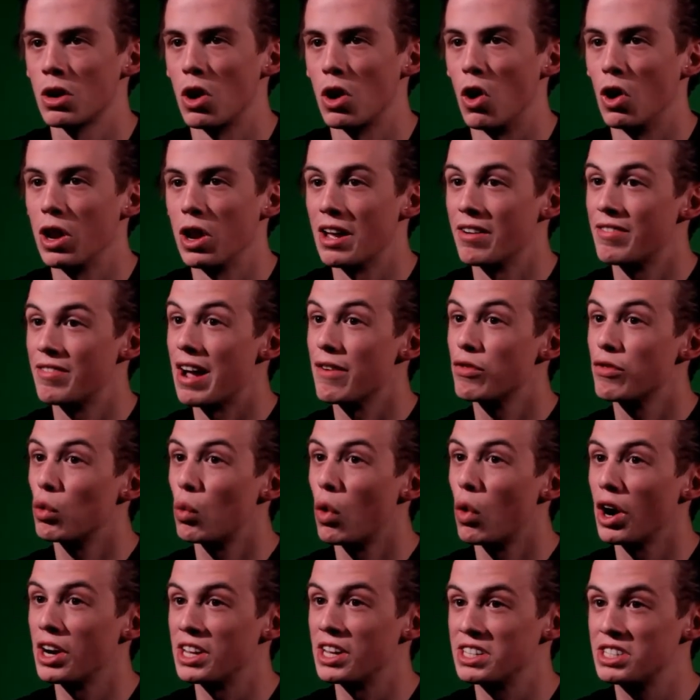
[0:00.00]
All I've ever
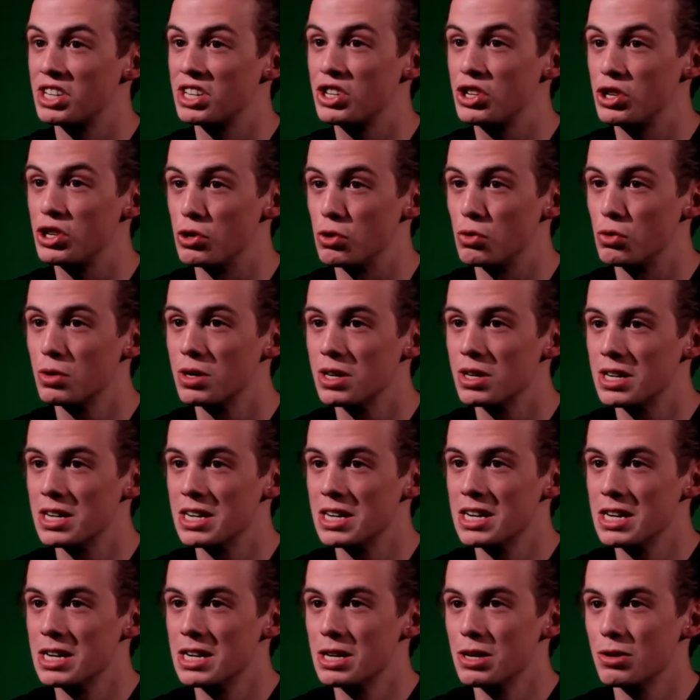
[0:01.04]
wanted to do
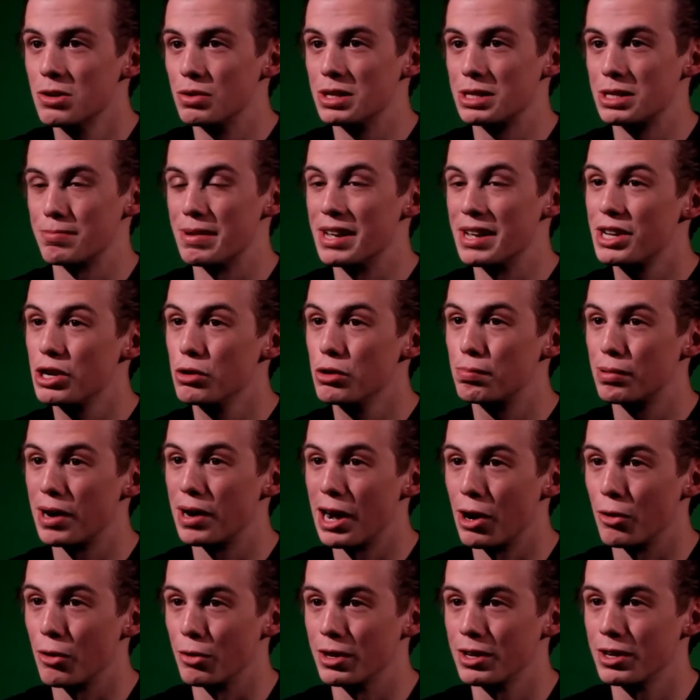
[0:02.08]
was make you
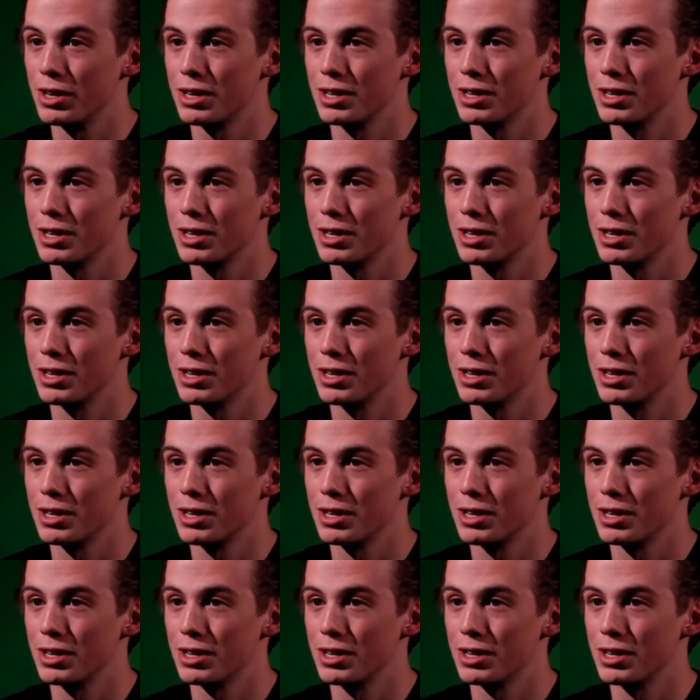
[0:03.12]
proud.